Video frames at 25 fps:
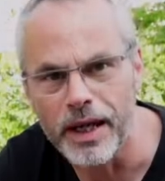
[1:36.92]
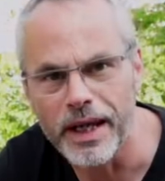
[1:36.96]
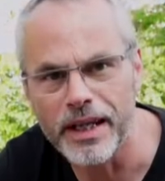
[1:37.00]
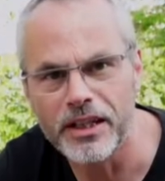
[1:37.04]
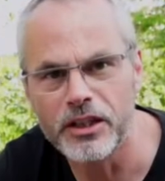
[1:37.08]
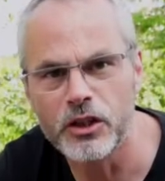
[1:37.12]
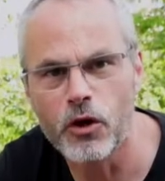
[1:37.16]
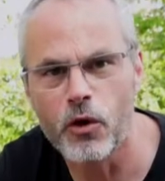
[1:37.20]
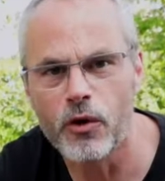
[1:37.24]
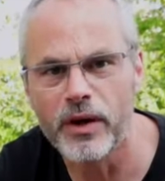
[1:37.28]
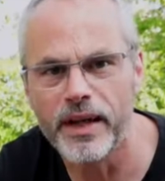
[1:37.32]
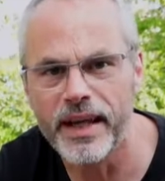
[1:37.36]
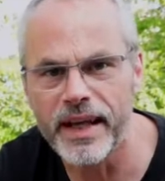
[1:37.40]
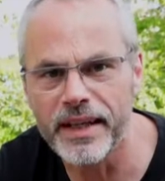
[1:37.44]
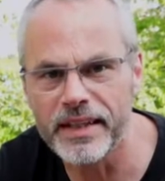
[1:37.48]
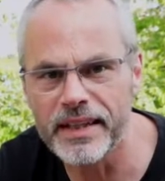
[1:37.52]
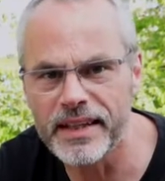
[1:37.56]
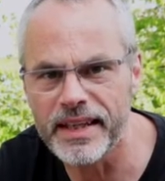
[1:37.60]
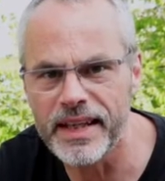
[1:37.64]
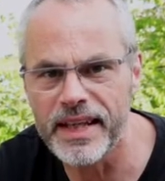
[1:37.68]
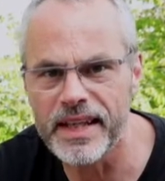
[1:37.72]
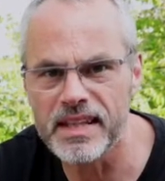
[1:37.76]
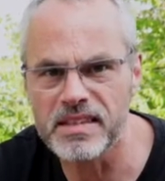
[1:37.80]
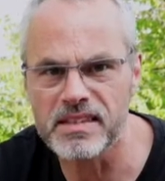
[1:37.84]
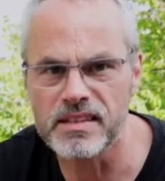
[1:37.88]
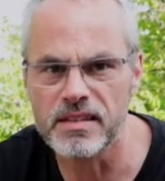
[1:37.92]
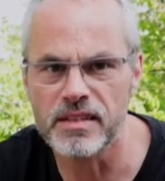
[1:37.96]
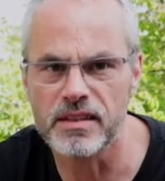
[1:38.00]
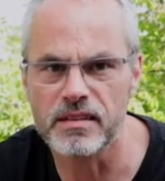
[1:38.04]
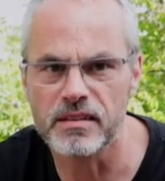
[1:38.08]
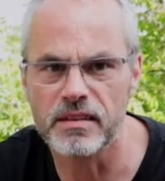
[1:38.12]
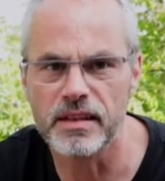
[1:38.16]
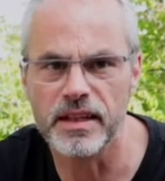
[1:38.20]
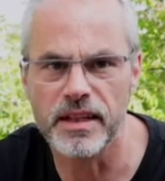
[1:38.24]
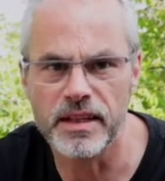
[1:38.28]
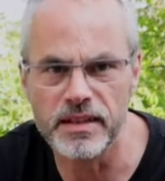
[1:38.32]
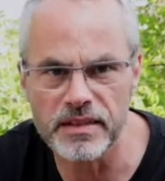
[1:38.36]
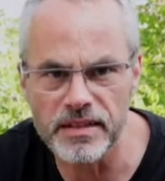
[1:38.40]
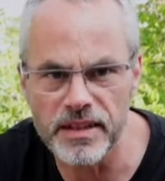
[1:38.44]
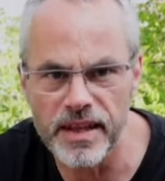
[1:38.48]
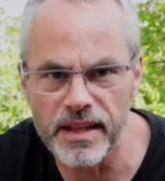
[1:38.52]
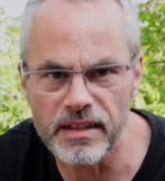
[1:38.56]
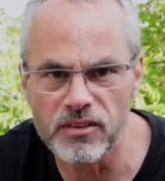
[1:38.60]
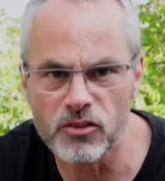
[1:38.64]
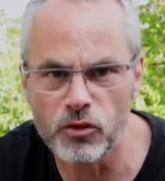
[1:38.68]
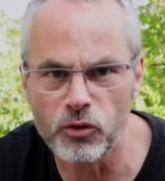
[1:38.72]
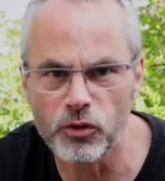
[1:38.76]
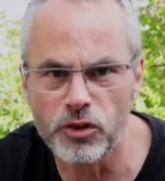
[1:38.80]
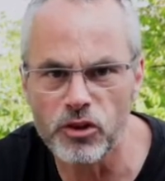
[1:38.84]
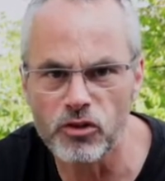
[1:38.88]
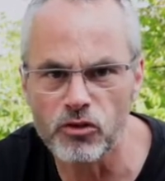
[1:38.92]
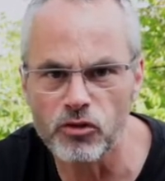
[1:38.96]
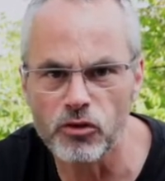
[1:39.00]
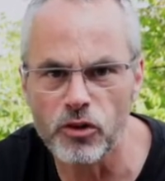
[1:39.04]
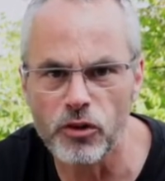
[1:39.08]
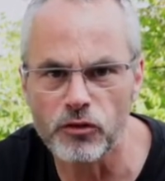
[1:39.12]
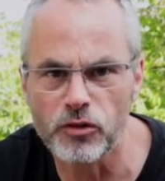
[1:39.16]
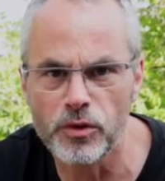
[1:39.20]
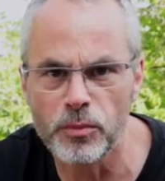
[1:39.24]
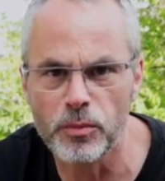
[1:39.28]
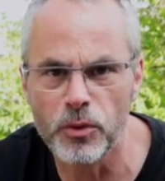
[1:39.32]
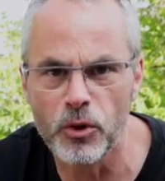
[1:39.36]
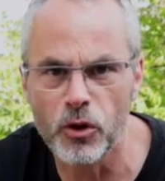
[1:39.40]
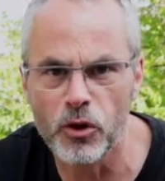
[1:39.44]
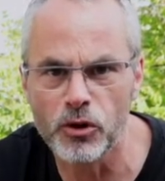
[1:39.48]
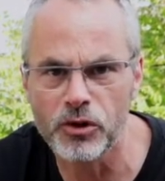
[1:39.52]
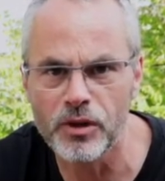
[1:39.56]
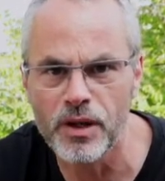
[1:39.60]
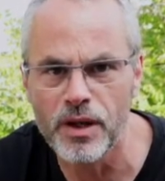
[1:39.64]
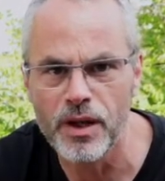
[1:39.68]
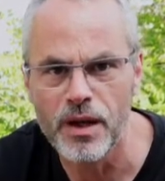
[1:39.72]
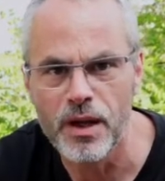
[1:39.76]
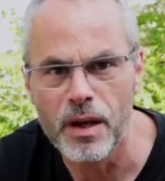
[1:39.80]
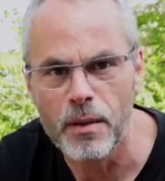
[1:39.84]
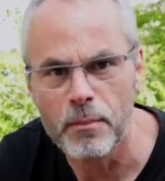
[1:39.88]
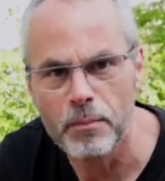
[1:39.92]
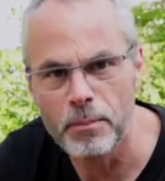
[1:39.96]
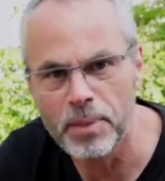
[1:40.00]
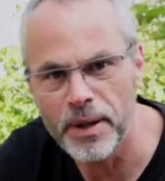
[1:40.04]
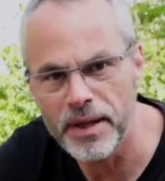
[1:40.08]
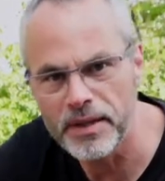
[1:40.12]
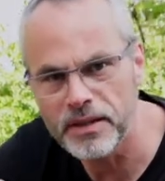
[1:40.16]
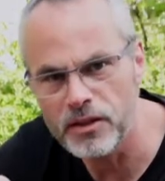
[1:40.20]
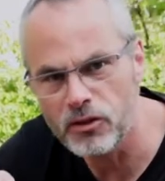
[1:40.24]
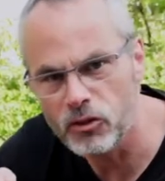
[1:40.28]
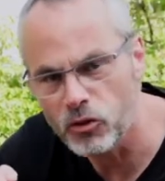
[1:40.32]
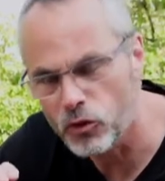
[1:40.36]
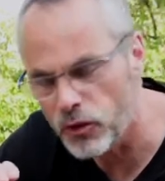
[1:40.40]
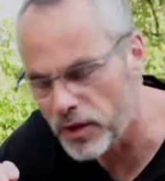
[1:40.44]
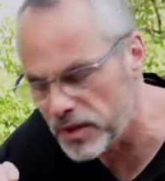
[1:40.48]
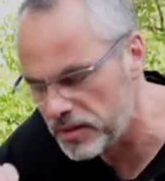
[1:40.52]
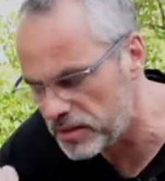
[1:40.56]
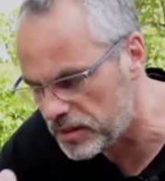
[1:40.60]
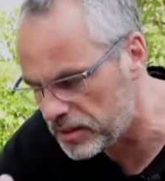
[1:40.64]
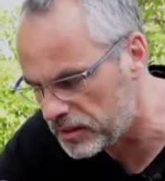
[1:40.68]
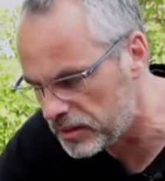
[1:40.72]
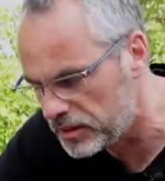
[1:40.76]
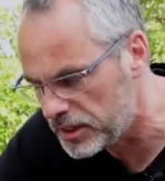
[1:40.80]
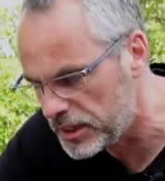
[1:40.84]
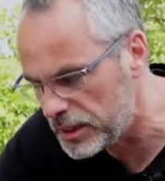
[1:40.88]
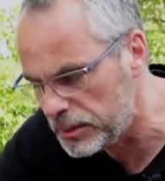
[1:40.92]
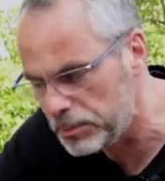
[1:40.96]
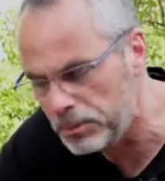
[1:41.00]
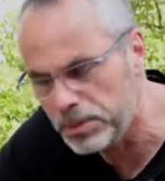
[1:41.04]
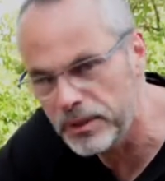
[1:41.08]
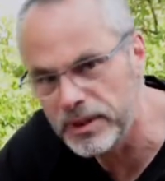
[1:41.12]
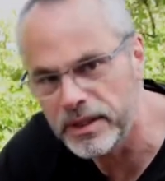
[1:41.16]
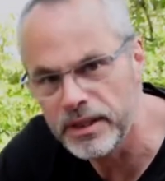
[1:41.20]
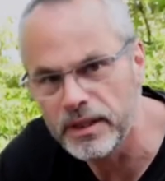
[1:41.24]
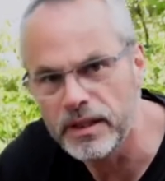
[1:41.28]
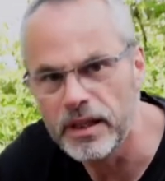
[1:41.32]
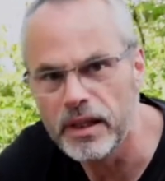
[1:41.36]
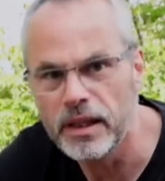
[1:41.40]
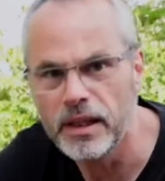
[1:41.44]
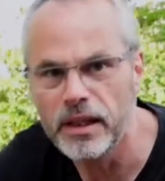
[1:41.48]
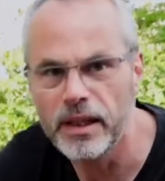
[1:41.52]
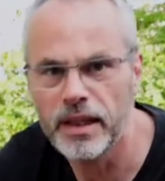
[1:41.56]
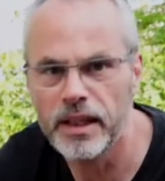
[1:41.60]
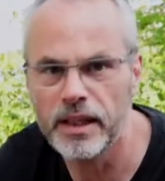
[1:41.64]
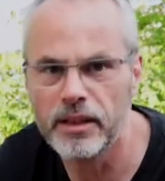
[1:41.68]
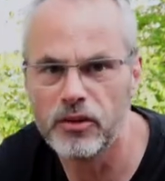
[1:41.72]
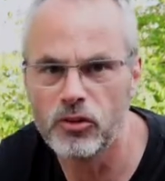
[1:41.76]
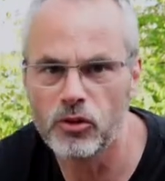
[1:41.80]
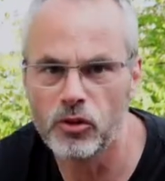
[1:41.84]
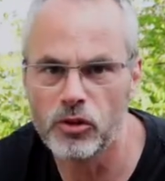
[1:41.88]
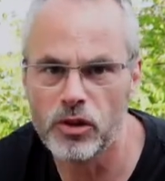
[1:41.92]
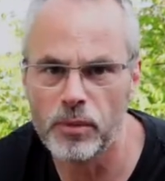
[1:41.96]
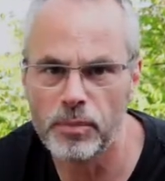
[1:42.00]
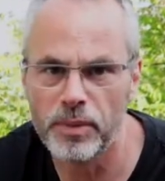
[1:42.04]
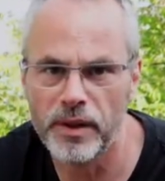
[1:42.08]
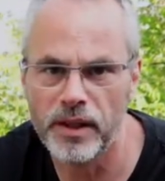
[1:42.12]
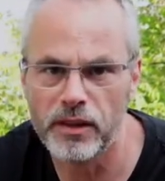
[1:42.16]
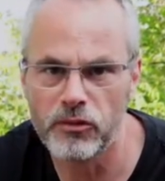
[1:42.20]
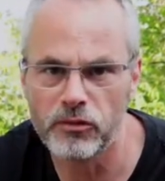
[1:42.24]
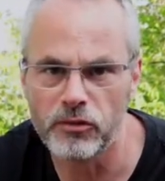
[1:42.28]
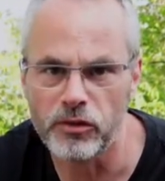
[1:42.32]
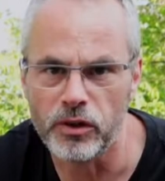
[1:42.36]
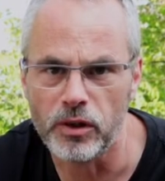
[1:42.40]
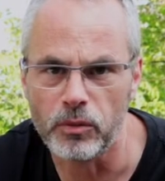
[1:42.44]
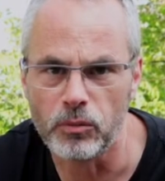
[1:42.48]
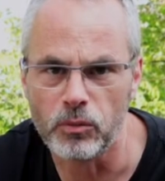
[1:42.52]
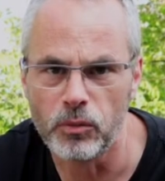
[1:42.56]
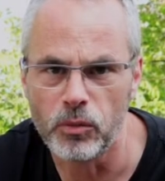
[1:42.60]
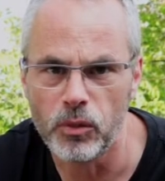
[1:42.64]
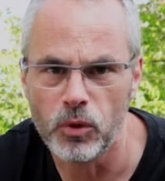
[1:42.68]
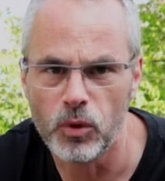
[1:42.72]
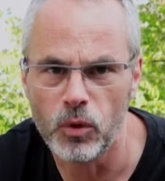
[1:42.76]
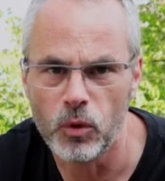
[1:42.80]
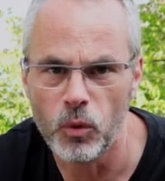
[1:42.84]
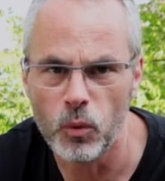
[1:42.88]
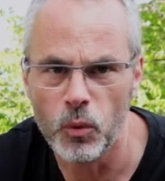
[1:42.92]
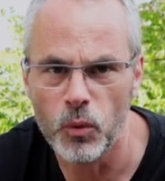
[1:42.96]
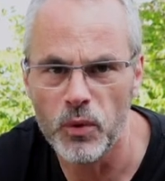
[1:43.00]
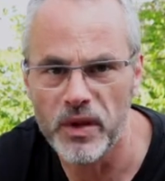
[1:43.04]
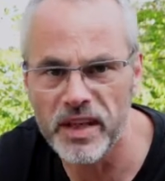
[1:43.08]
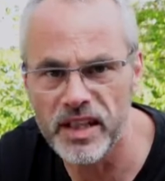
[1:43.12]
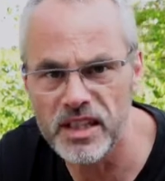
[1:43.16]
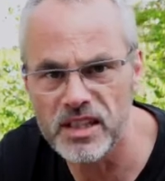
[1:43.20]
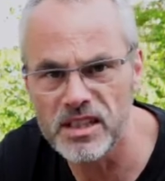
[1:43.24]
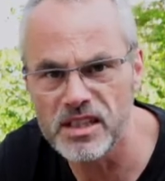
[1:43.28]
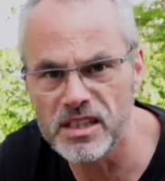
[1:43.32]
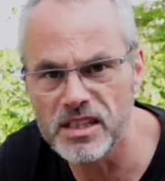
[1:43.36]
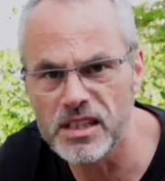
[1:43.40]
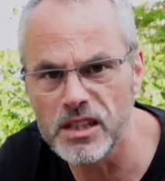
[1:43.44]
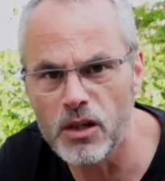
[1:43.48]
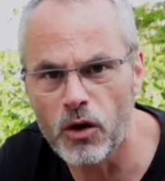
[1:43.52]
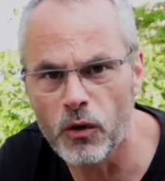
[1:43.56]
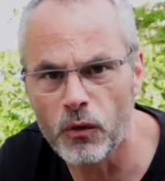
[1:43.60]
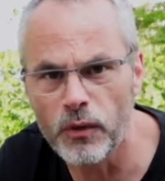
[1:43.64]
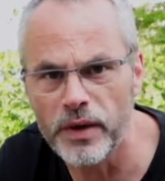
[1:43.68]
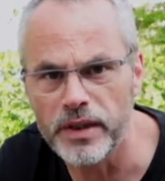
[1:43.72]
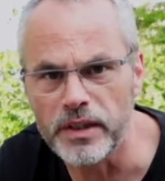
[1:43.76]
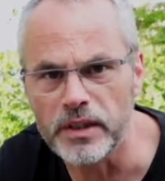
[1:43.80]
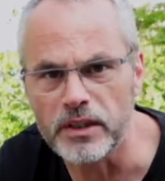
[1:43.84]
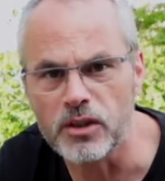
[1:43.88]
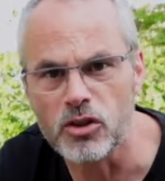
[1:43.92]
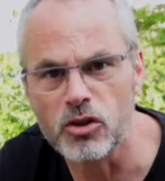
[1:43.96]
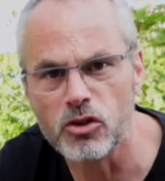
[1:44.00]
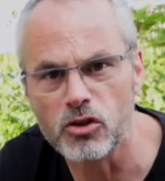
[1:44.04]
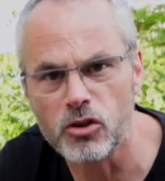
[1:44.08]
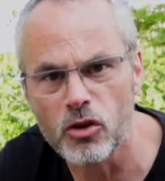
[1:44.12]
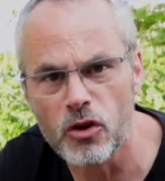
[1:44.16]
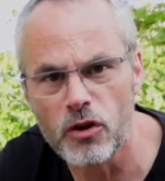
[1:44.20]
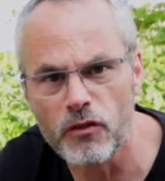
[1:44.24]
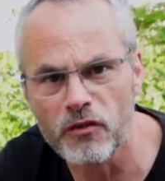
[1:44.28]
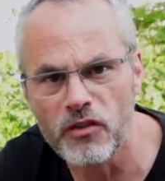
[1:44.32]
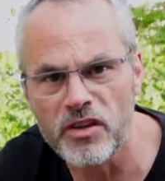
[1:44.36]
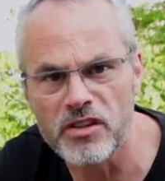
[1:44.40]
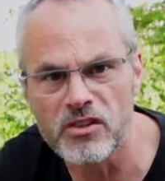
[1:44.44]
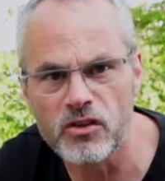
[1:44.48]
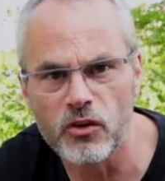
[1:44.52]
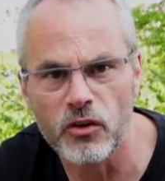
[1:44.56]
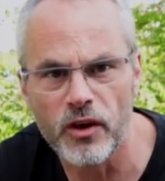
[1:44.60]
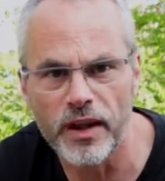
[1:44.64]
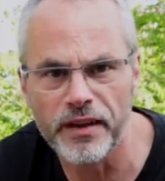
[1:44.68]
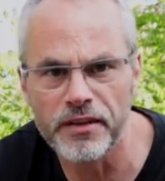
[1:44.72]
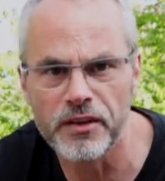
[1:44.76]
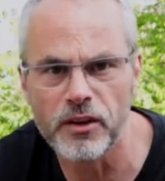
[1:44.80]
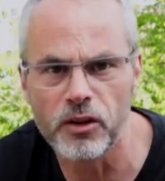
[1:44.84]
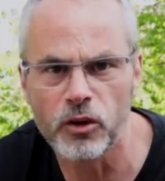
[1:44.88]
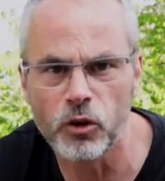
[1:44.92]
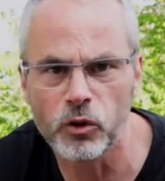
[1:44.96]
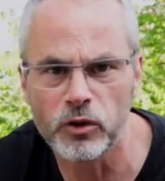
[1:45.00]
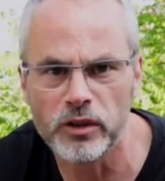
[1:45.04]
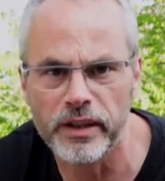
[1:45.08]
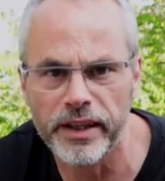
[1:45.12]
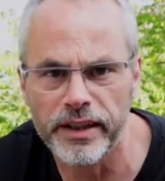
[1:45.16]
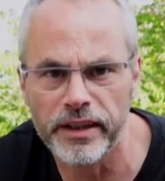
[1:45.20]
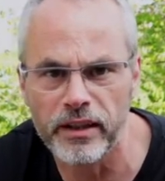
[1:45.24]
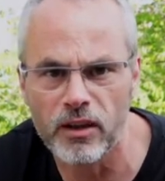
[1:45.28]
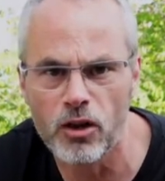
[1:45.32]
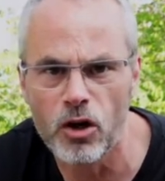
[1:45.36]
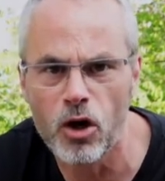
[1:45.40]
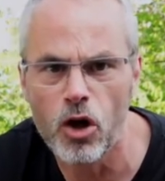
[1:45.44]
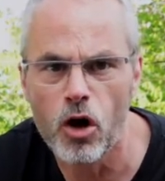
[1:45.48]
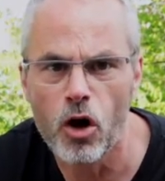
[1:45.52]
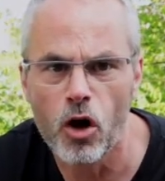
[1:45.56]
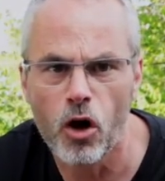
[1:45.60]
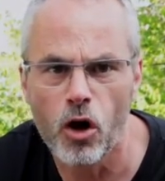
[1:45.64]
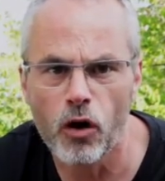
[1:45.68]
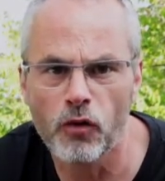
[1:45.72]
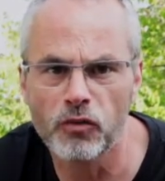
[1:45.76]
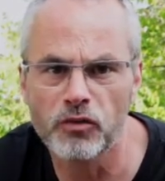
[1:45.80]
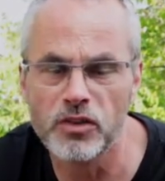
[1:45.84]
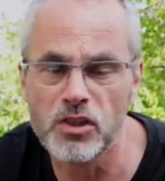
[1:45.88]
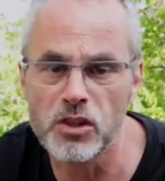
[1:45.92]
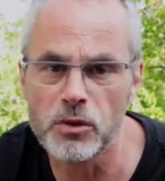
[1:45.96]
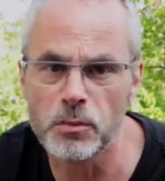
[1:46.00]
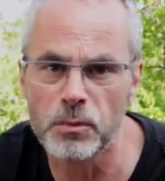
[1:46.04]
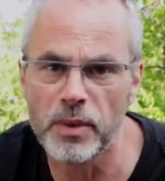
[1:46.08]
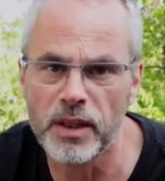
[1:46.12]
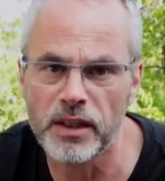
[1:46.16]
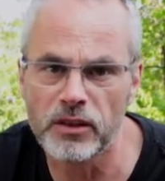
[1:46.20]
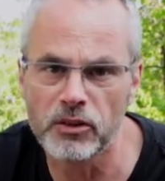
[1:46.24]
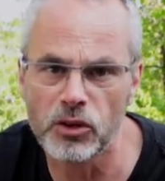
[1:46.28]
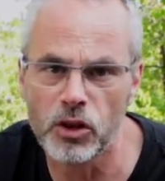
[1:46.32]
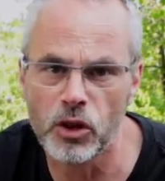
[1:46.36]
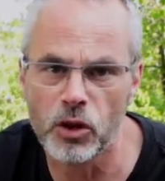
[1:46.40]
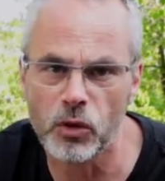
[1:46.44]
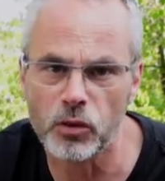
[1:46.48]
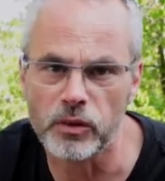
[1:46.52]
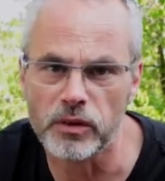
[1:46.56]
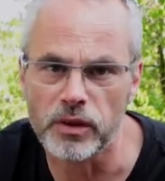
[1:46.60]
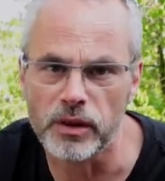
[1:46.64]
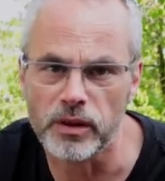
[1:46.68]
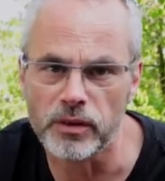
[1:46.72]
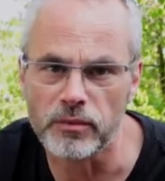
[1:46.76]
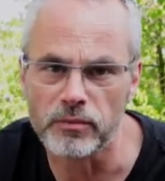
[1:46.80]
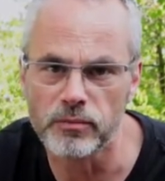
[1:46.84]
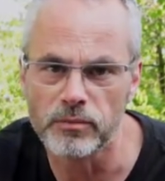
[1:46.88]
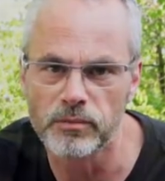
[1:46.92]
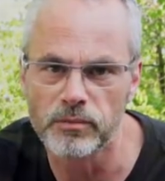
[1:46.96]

and the organic acid in the excretion of the bird penetrated deeply into the paint film. We can see already the surface or undercoat layer of this paint coating.